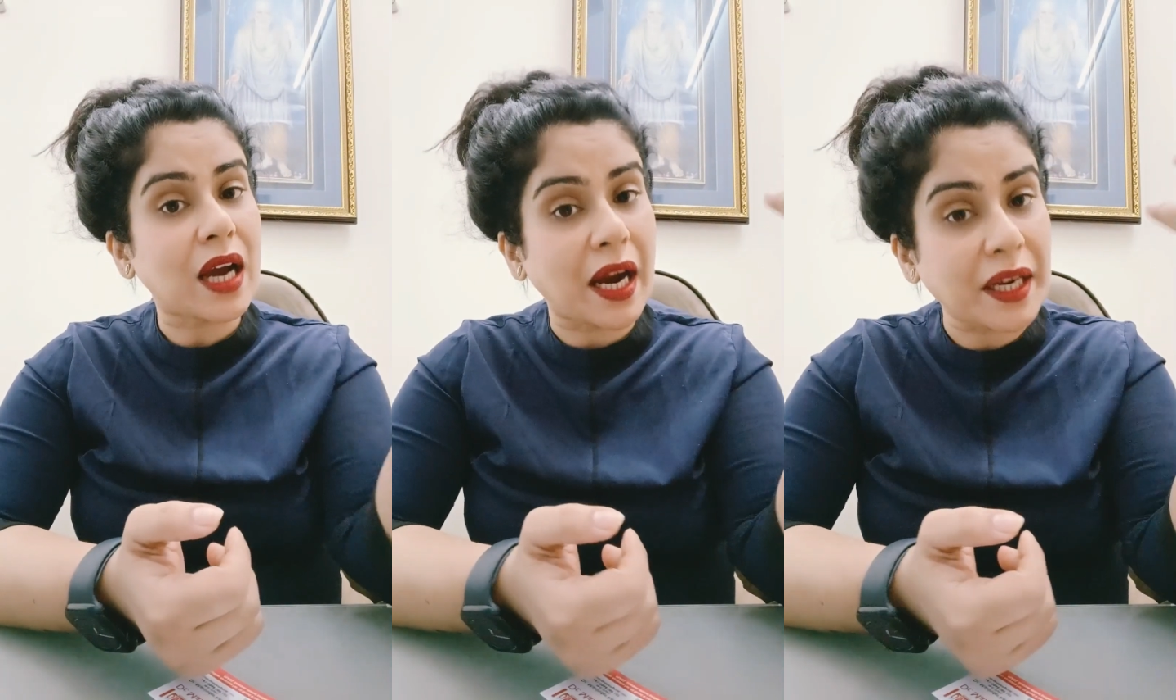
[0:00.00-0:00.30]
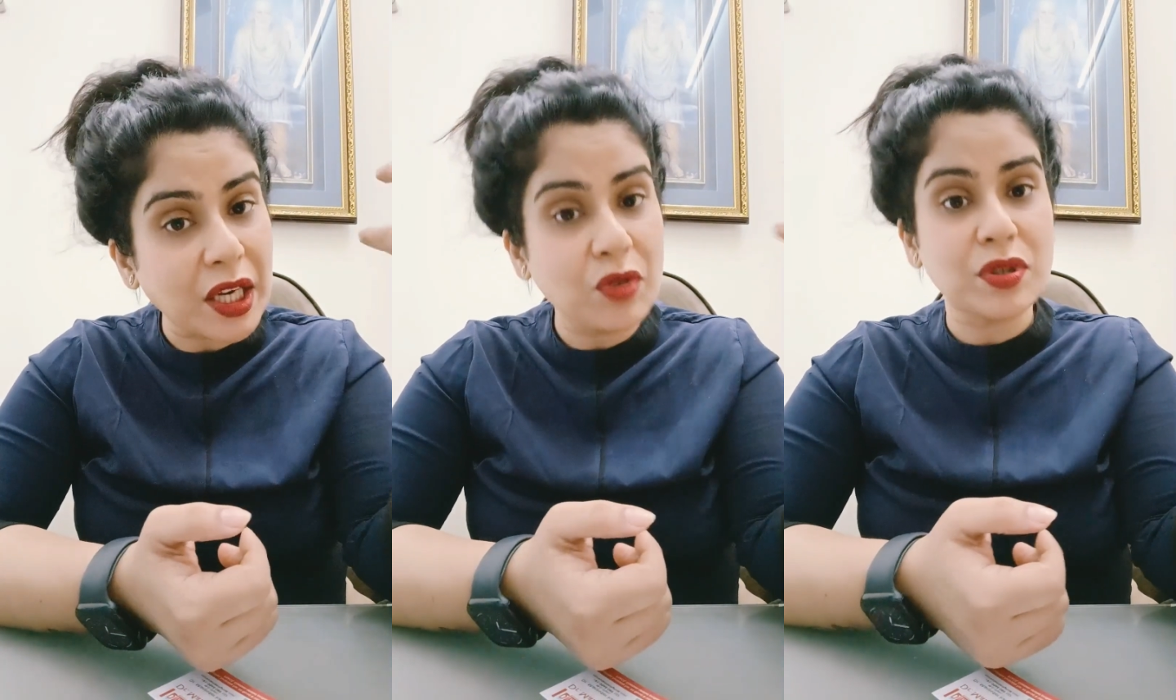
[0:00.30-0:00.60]

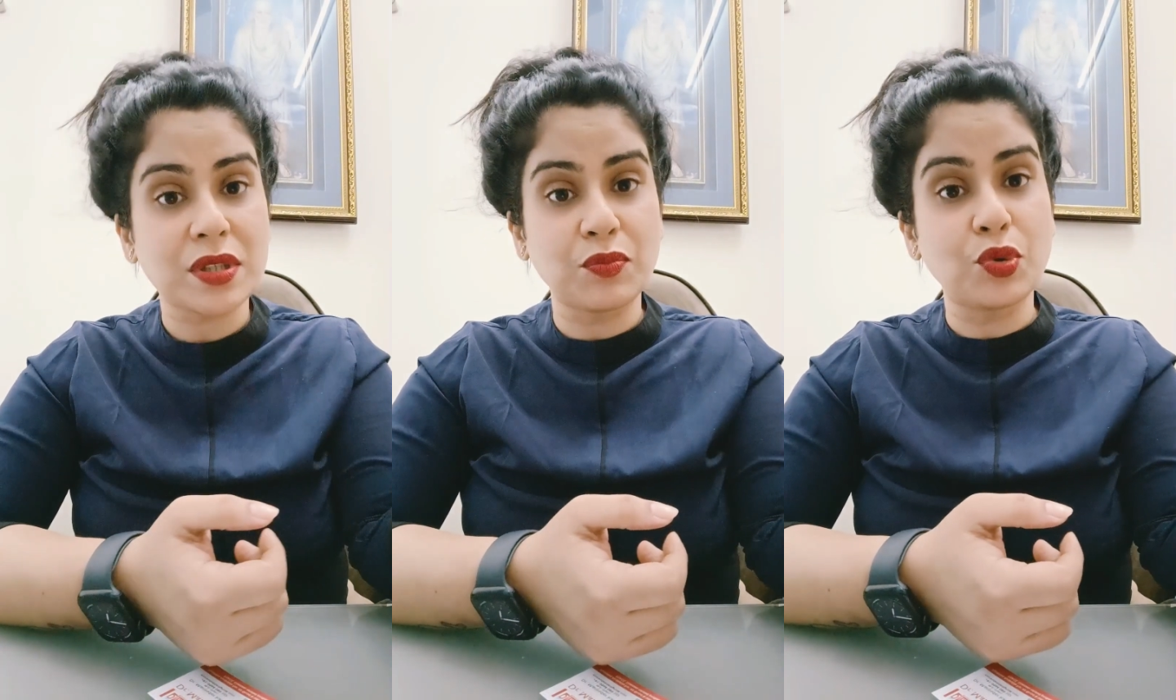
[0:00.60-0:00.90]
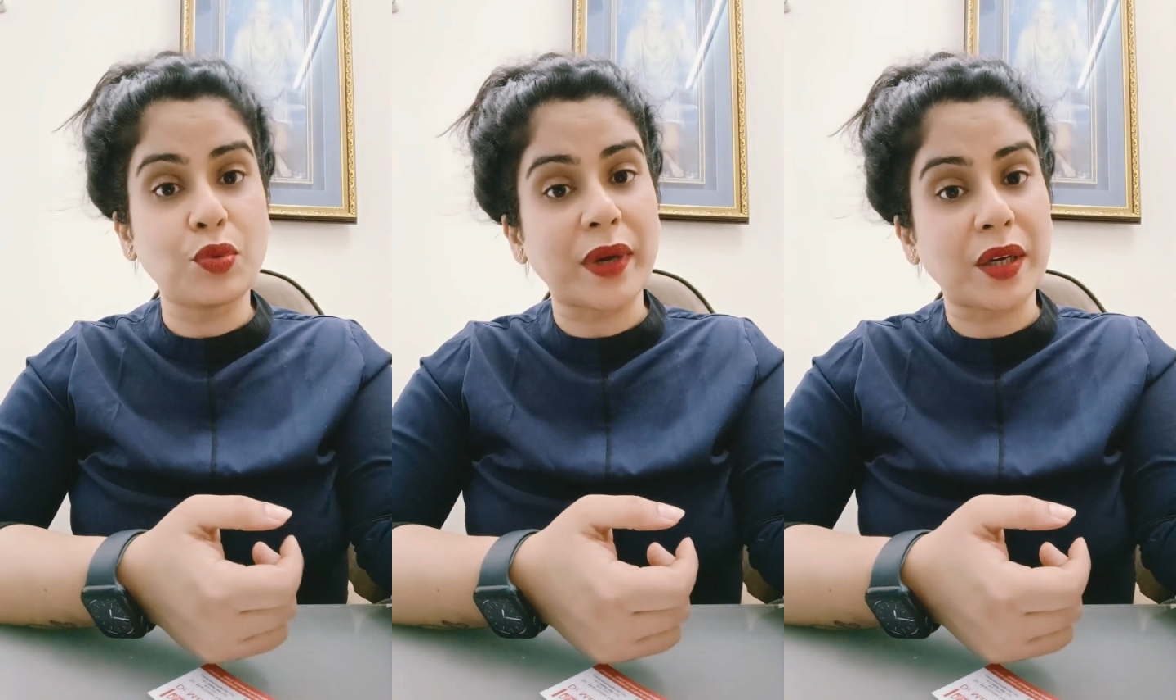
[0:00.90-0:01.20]
continuous
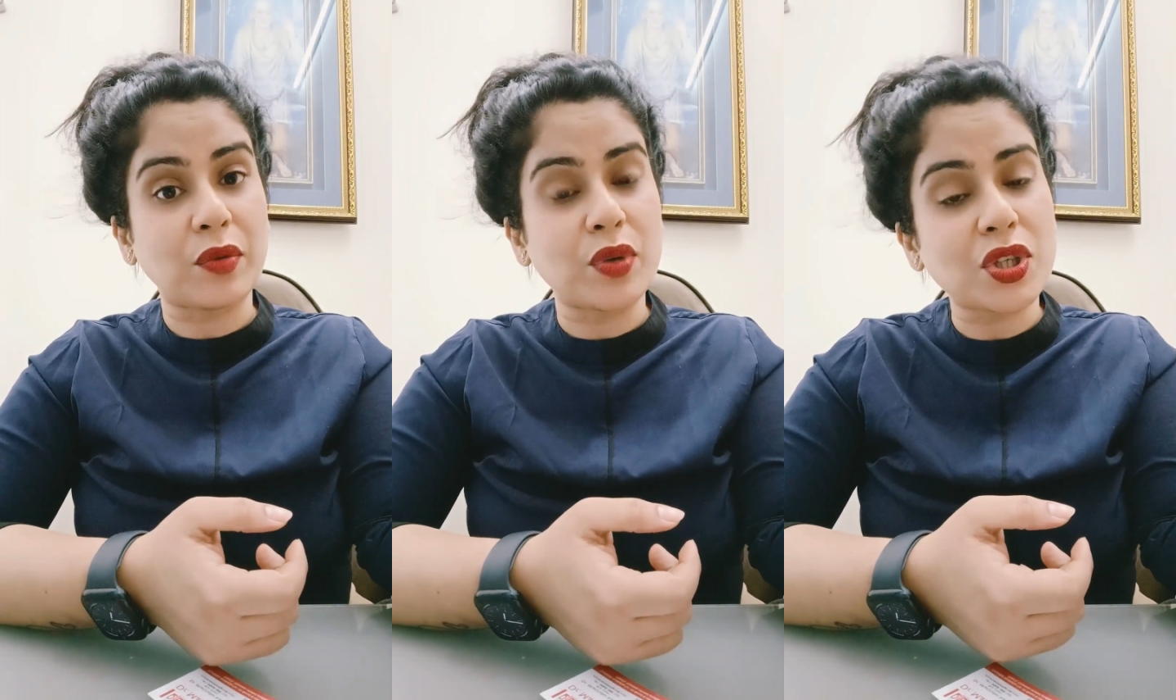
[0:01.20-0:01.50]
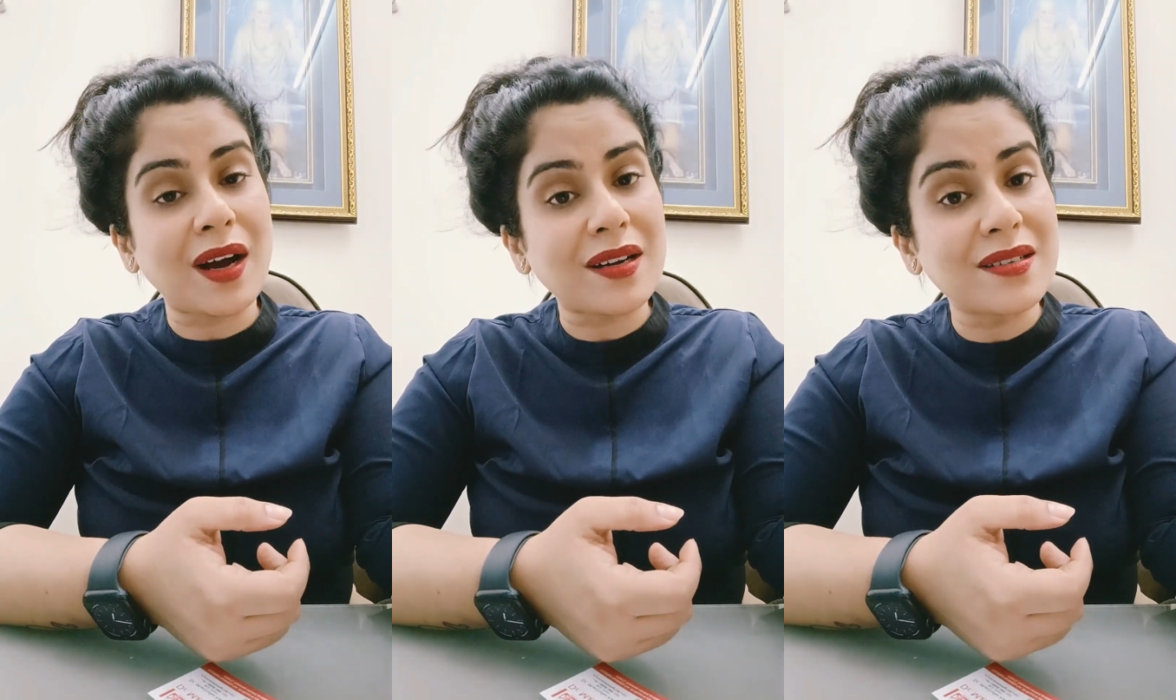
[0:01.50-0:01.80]
movement which
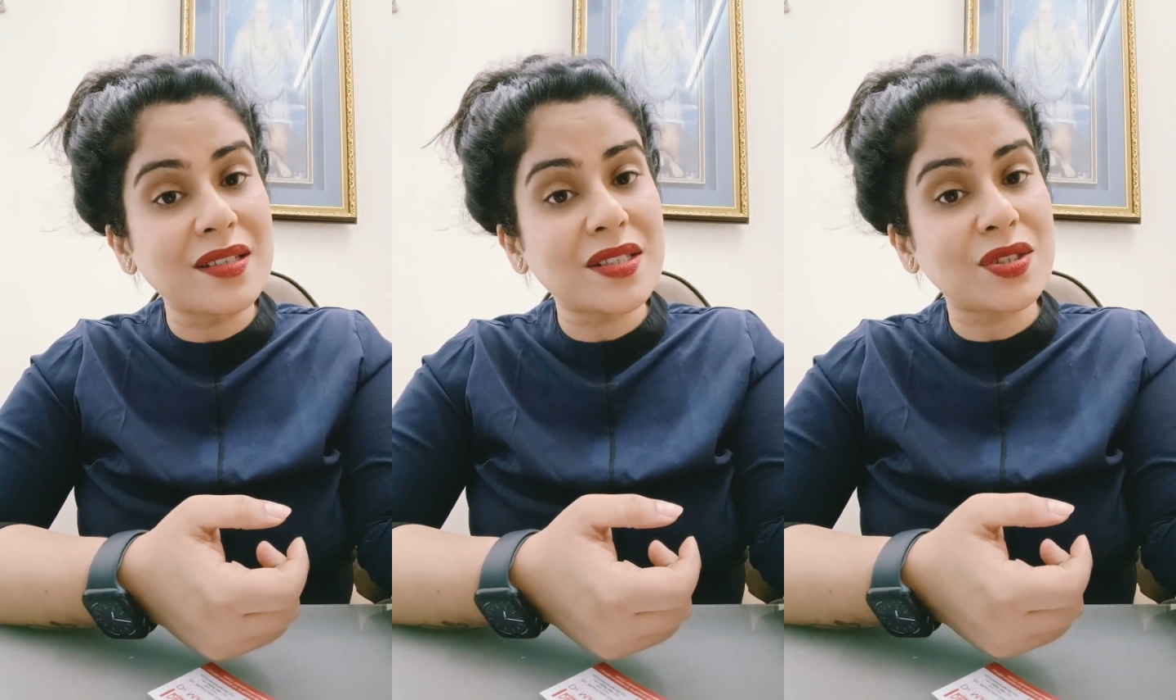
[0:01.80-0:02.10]
occurs